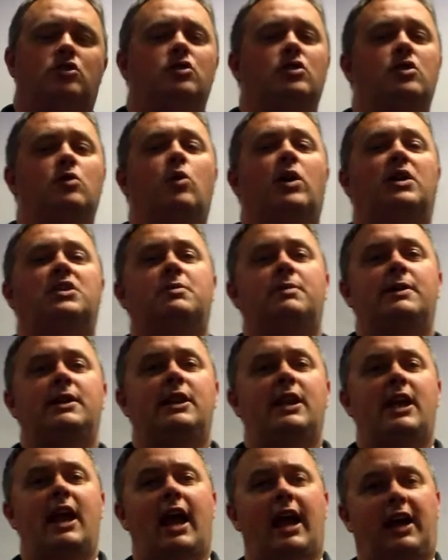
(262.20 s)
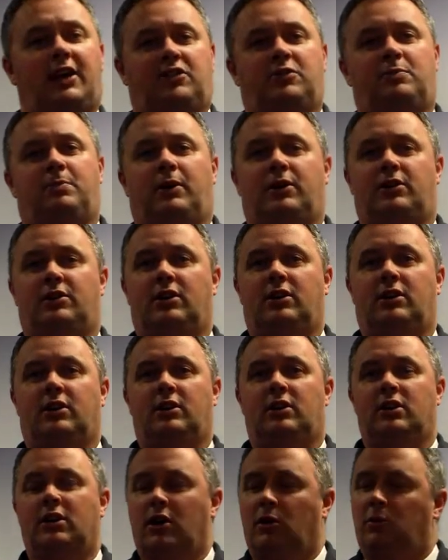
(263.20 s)
Do you want to be the expert?
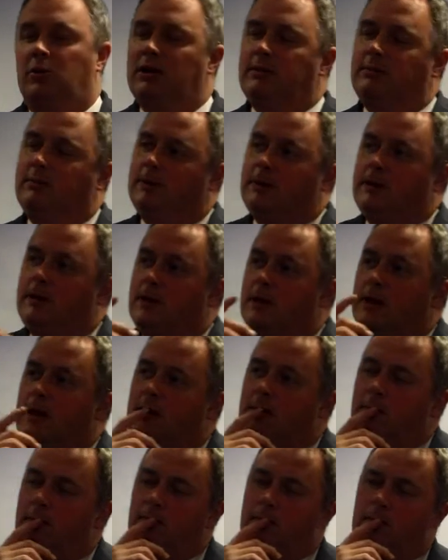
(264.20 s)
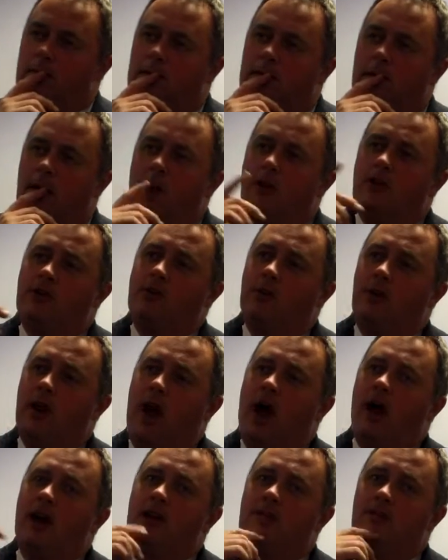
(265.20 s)
Well, here's
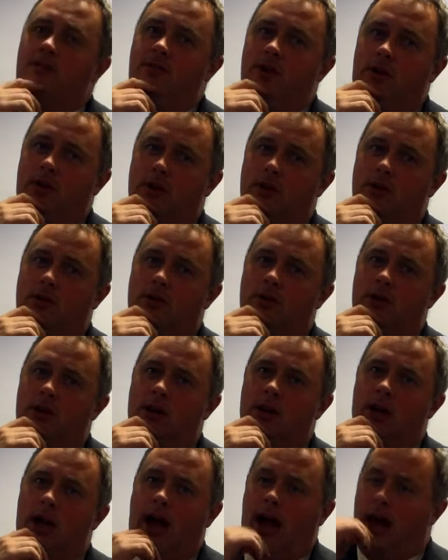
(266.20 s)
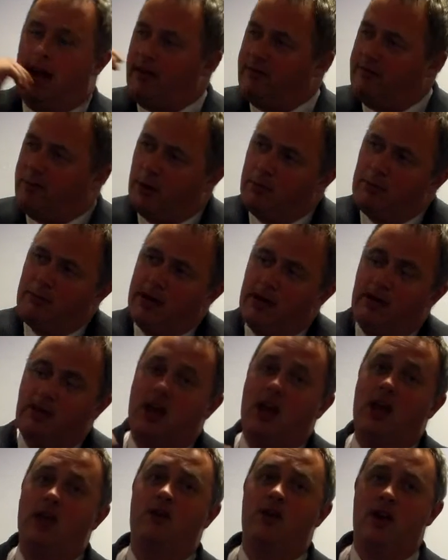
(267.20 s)
what I've done, and I've put my
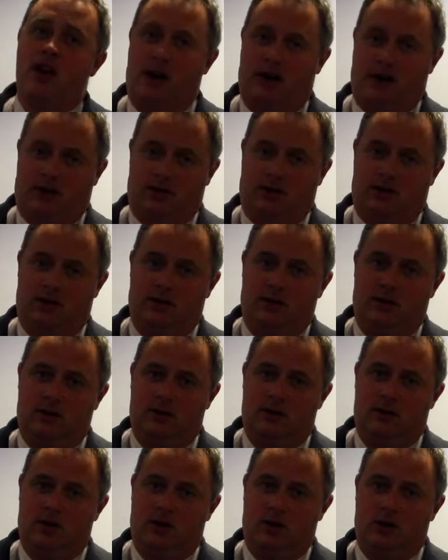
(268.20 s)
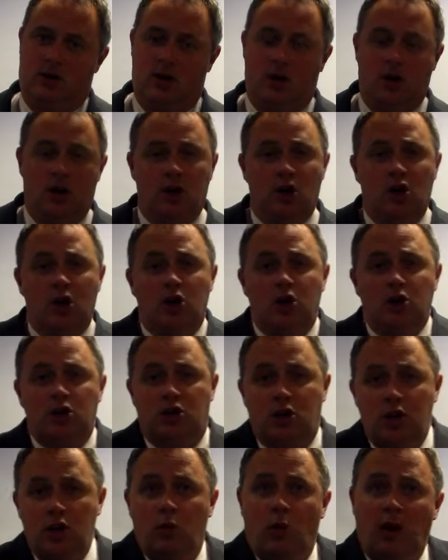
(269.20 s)
theory on it.
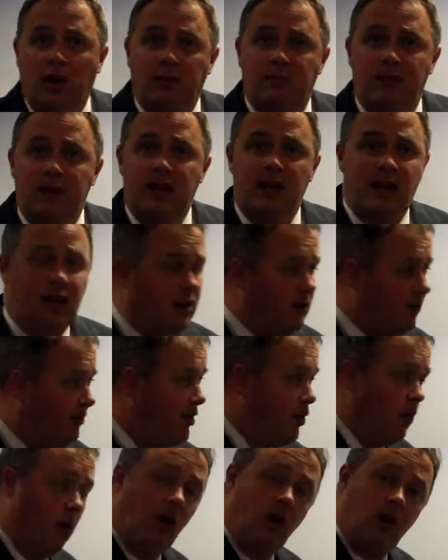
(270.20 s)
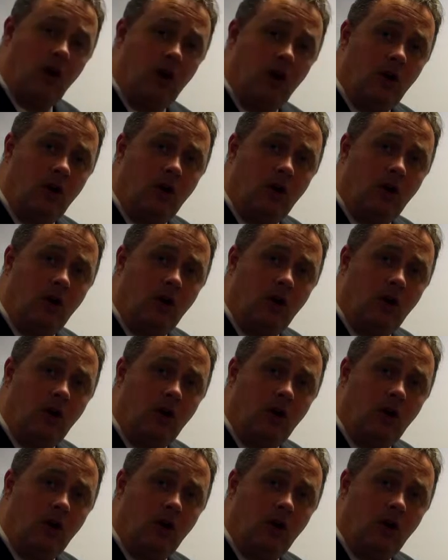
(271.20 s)
Do you want to be the interviewer